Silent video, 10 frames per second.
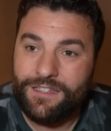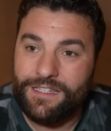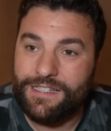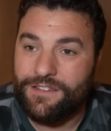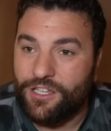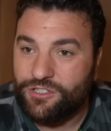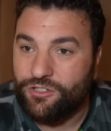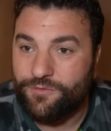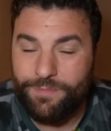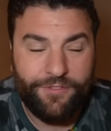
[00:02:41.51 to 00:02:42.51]
he's had not so
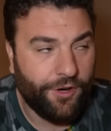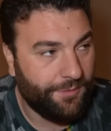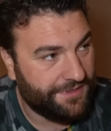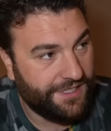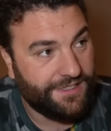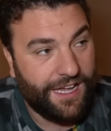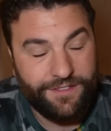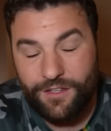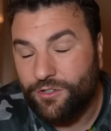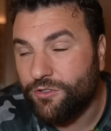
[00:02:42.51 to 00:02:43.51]
good performances.
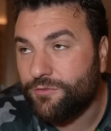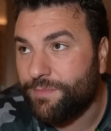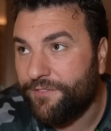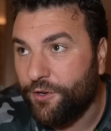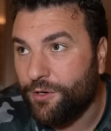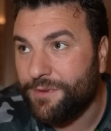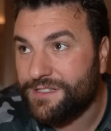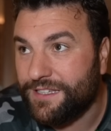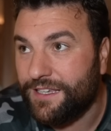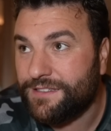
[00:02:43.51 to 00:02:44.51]
And the good
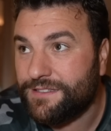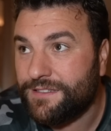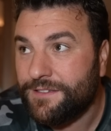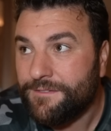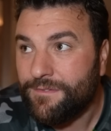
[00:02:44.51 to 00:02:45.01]
performances